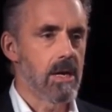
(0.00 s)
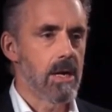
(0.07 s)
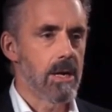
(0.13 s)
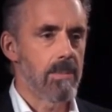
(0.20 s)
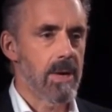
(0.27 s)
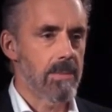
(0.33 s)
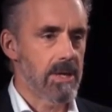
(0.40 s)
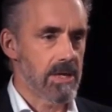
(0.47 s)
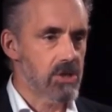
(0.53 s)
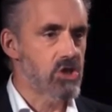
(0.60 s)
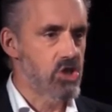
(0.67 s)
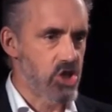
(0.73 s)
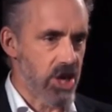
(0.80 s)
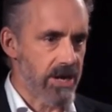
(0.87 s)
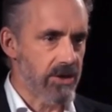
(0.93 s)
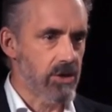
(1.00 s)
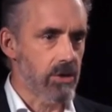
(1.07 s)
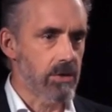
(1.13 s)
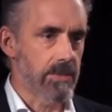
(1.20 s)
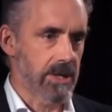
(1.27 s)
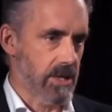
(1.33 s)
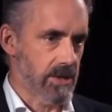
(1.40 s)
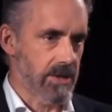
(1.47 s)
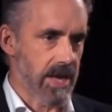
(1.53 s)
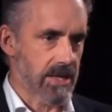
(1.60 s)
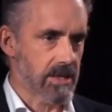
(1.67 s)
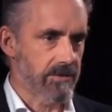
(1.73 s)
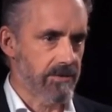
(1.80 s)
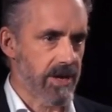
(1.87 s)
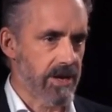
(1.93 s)
Maybe it's gender, because that's
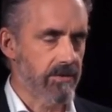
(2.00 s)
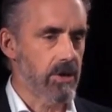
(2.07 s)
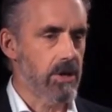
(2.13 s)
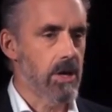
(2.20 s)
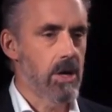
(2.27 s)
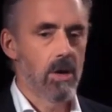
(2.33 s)
a favorite,